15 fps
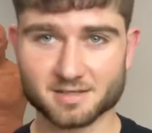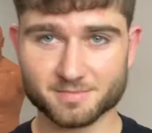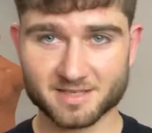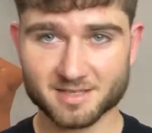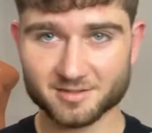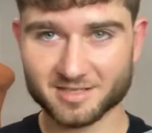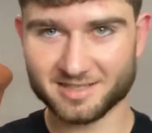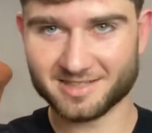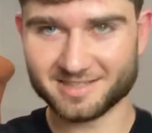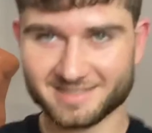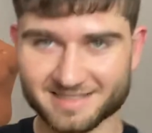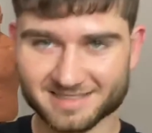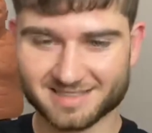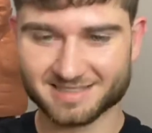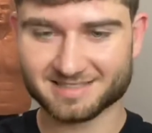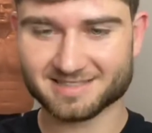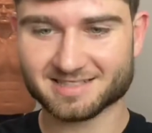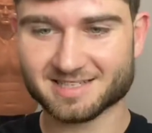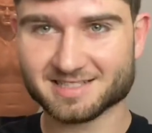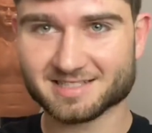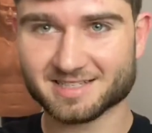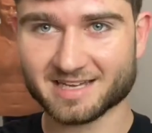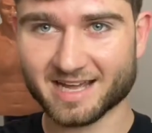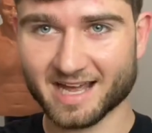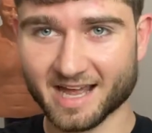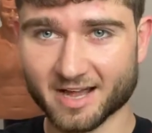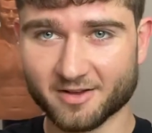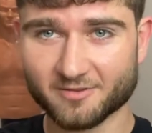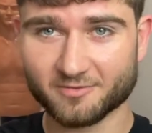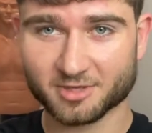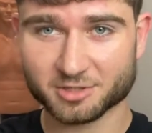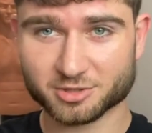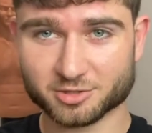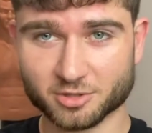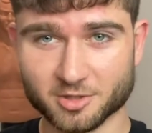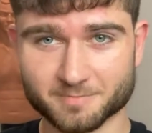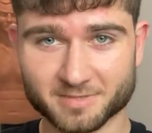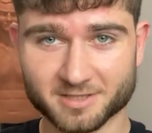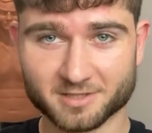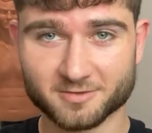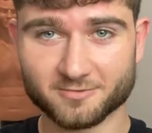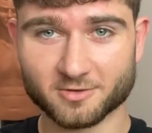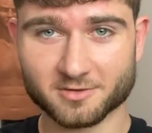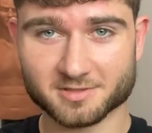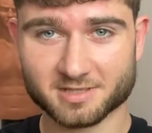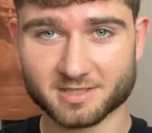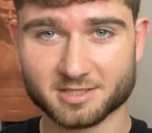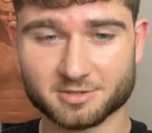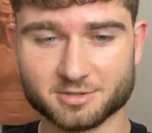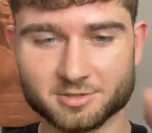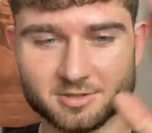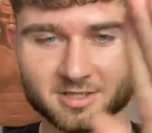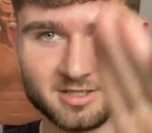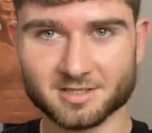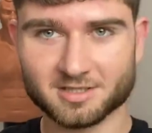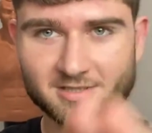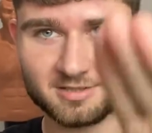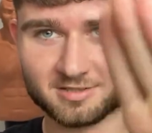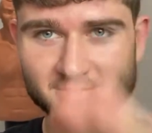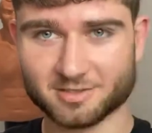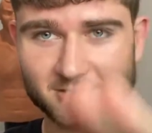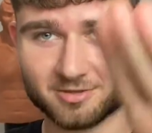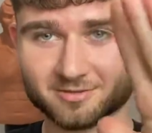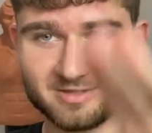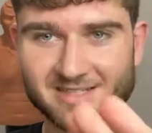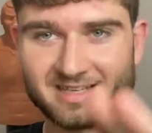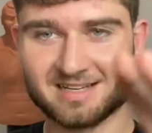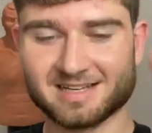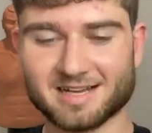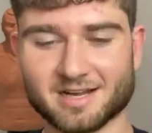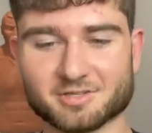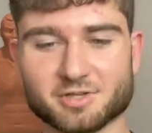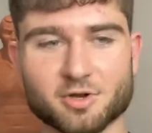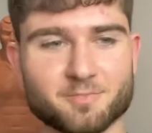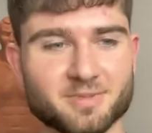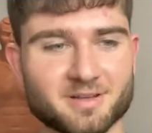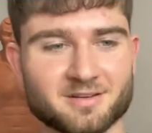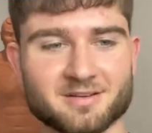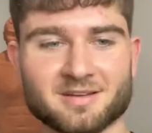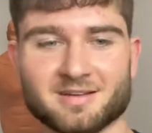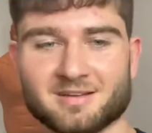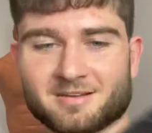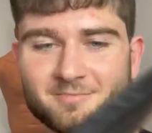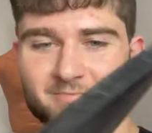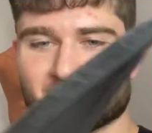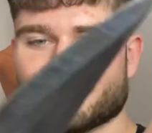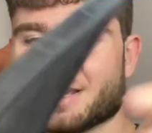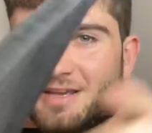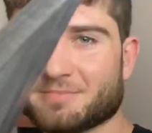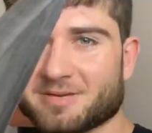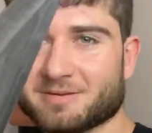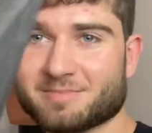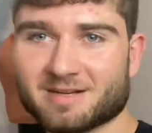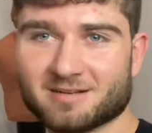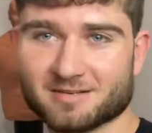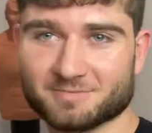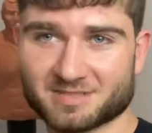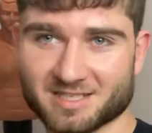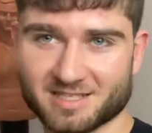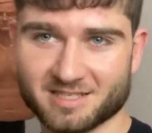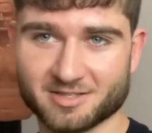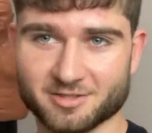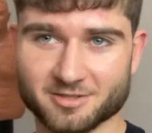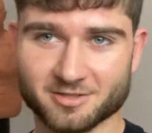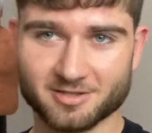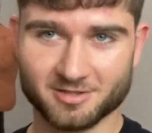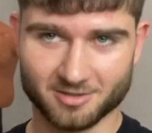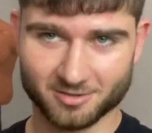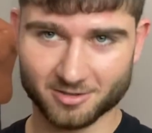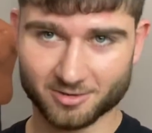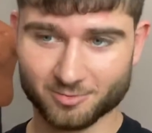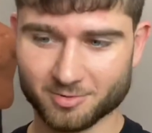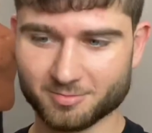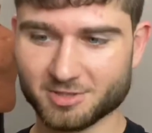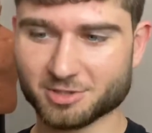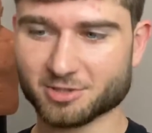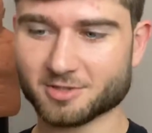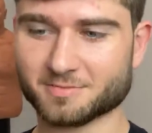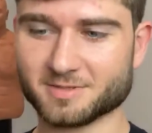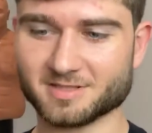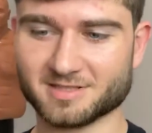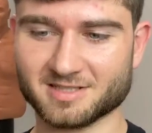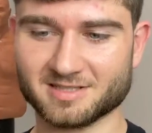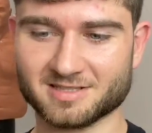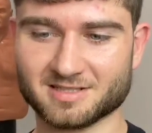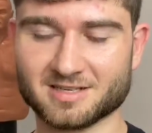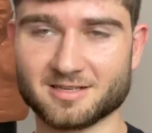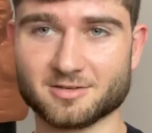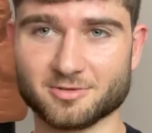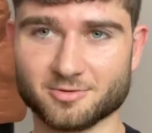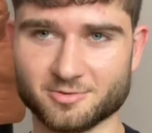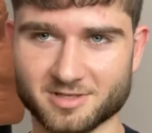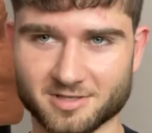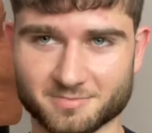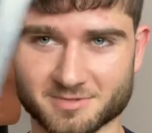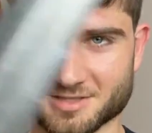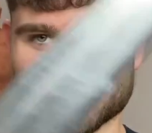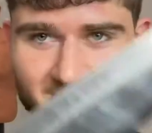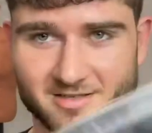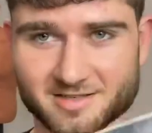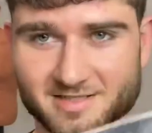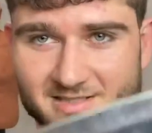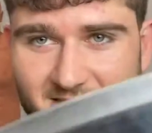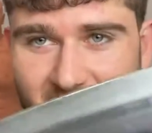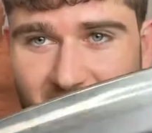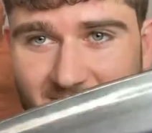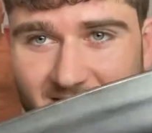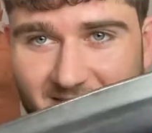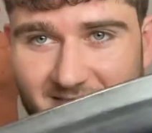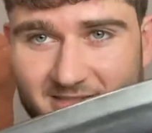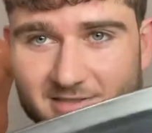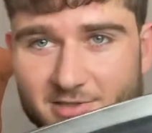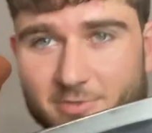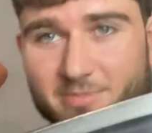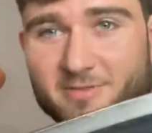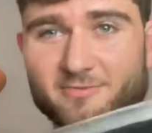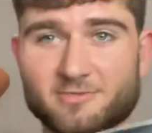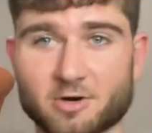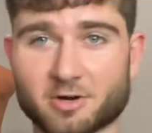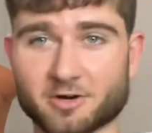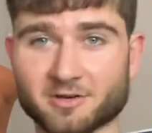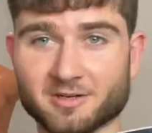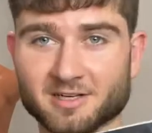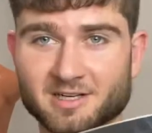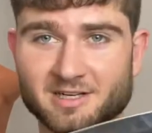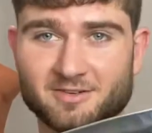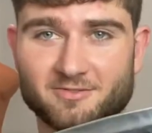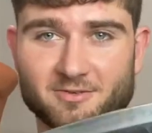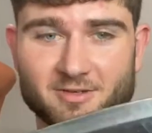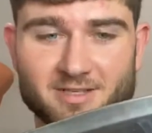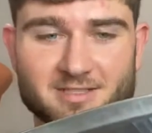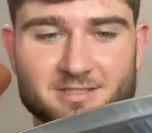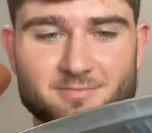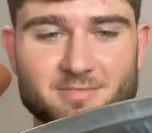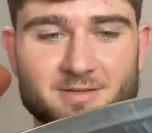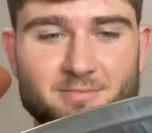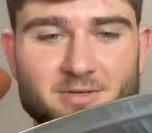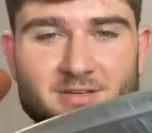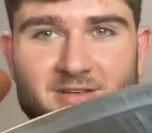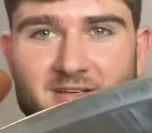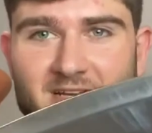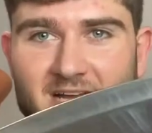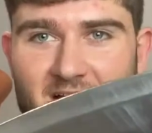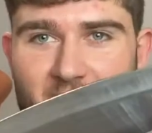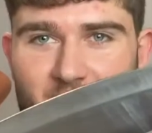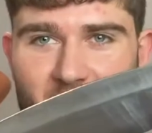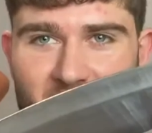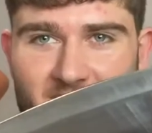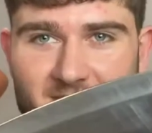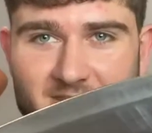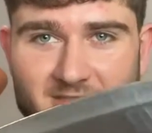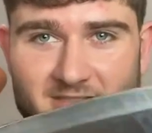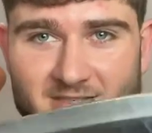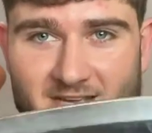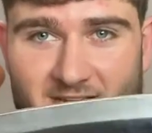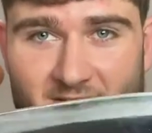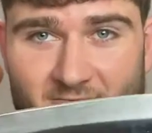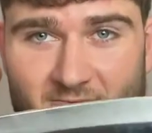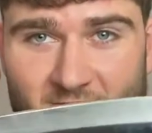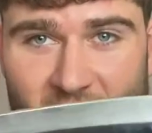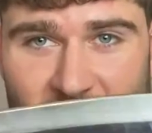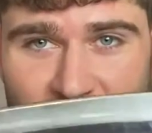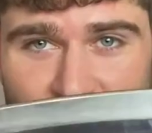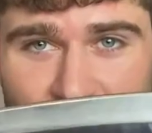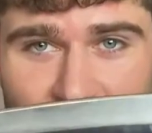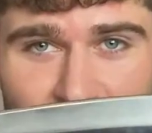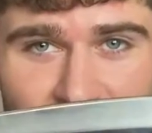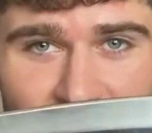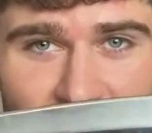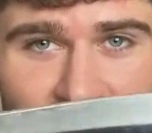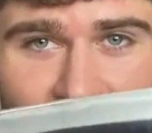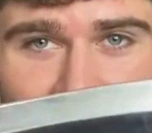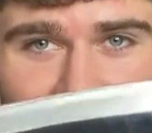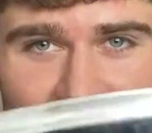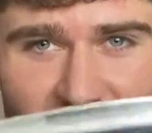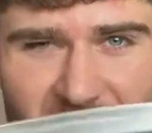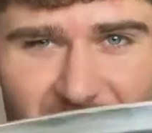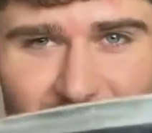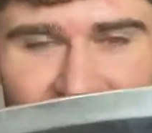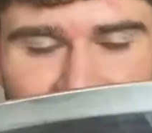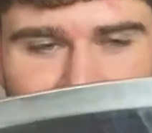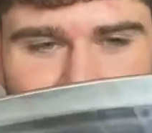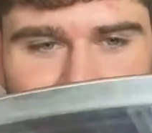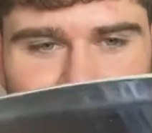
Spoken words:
about is it doesn't have a sharpened false edge. So I was hoping maybe about up to here would be sharpened, not all the way up to there. That's a little bit far if you're asking me, but I would like to have a sharpened false edge about